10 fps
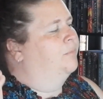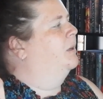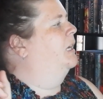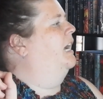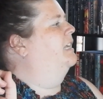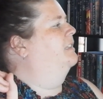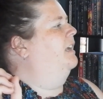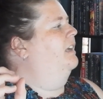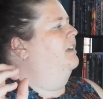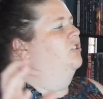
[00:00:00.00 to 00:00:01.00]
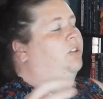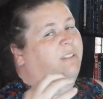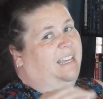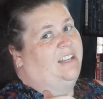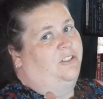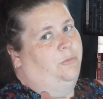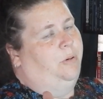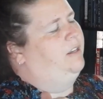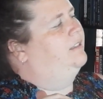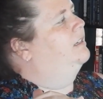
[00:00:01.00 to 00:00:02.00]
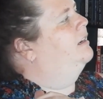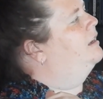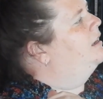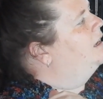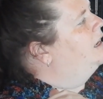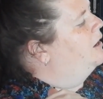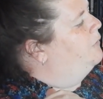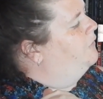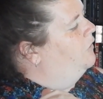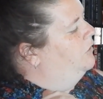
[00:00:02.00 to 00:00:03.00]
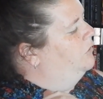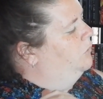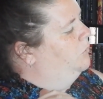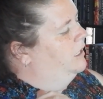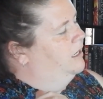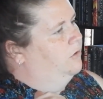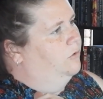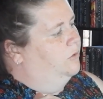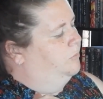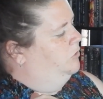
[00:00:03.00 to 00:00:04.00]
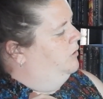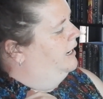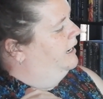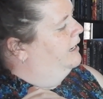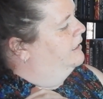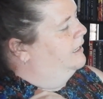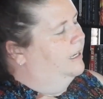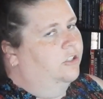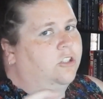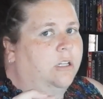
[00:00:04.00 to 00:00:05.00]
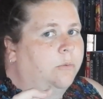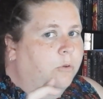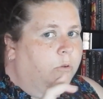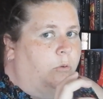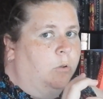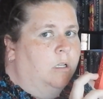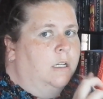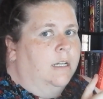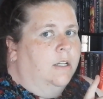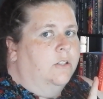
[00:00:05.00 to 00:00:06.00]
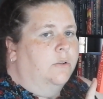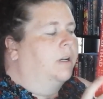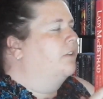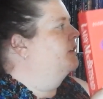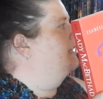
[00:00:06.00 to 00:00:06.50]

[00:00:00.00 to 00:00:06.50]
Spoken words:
but as like she was an actual person. We're following the queen who's betrayed, and she will do whatever it